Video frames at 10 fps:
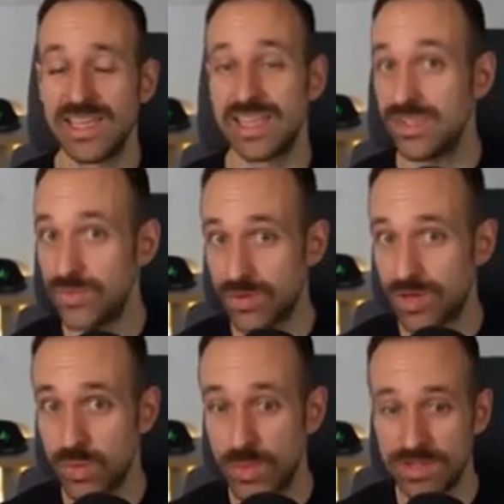If you're
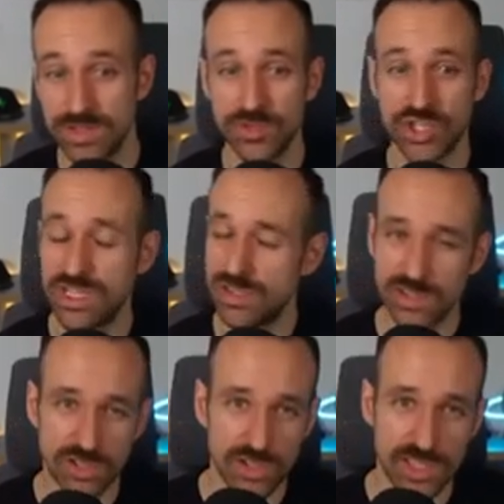on a Windows machine, you can
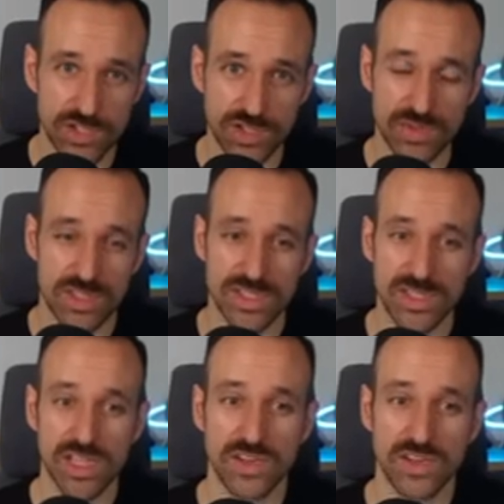only do this